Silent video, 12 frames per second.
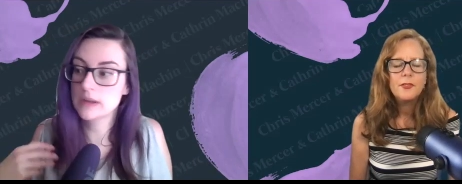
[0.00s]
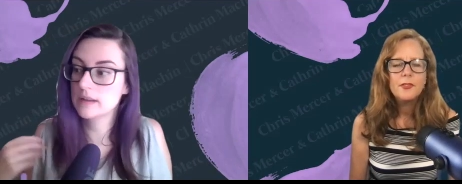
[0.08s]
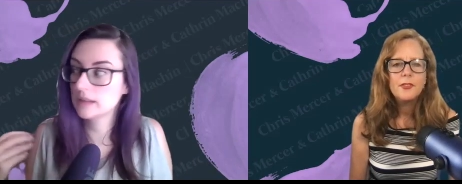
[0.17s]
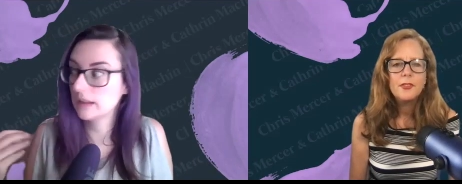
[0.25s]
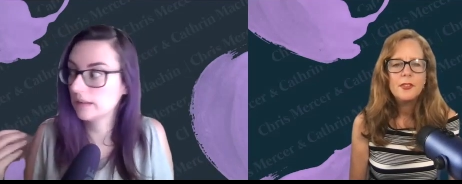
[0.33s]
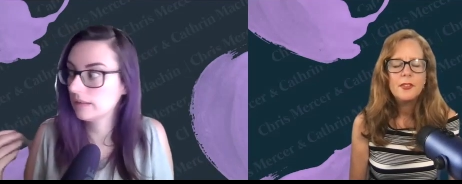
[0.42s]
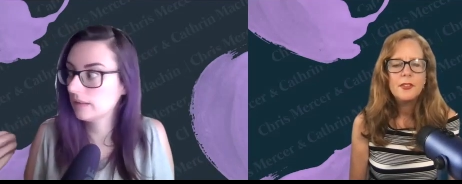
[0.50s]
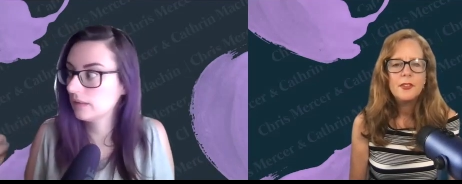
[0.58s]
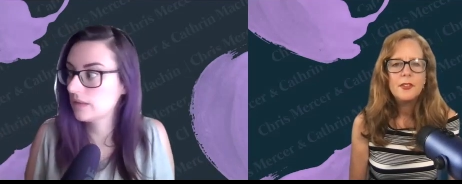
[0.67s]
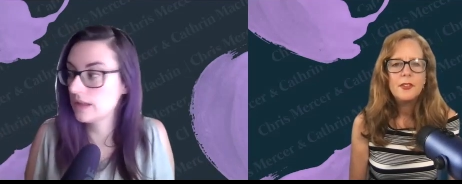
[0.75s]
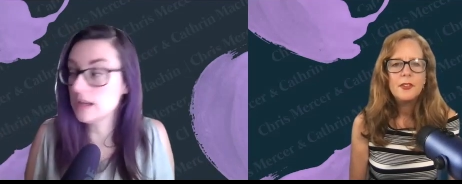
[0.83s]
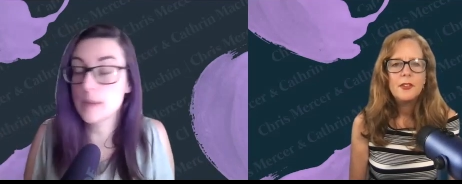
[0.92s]
Speaker 1: uh,
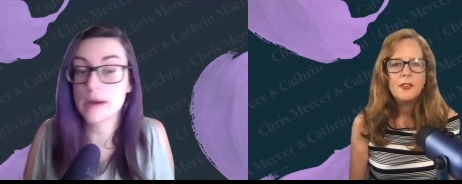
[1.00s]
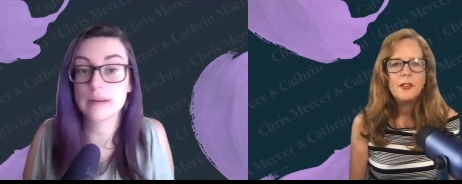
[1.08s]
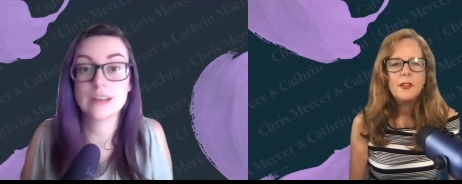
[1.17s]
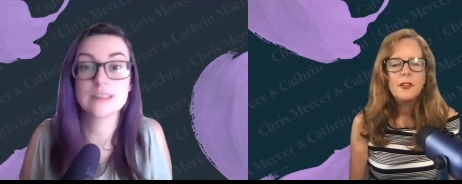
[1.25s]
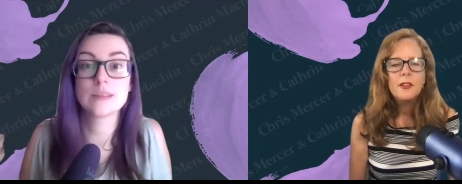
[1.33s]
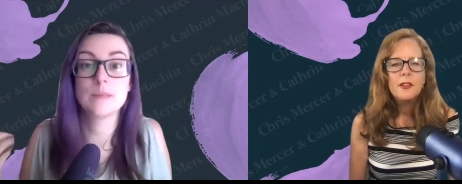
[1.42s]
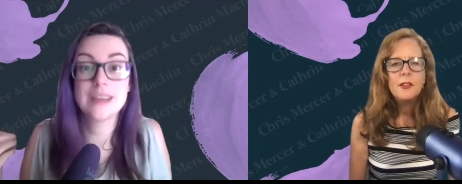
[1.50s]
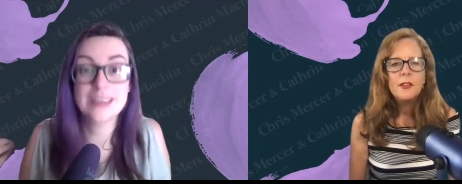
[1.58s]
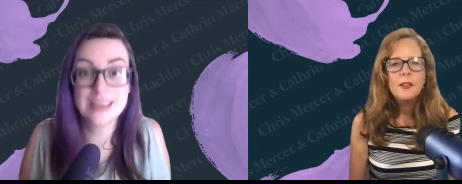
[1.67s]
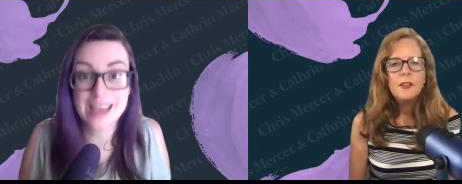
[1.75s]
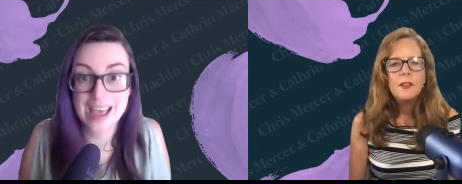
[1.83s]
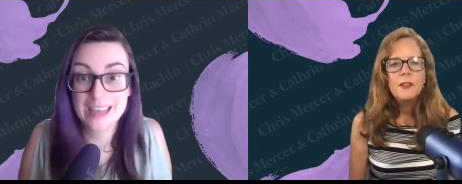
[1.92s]
think about it, is I'm
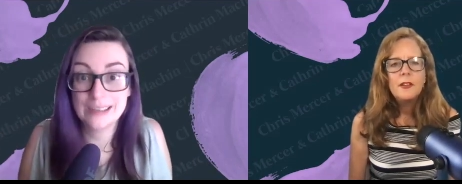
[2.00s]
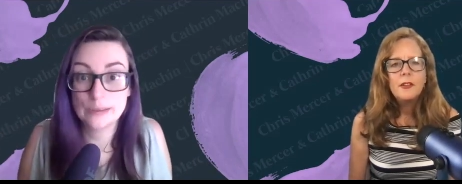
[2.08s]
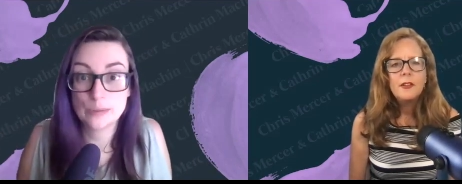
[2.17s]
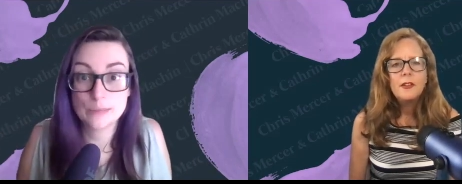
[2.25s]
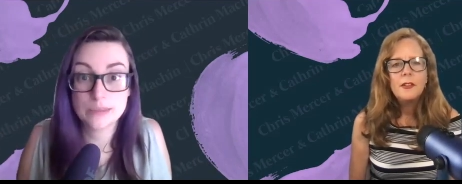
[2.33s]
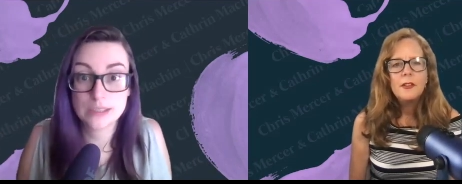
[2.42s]
making heirlooms.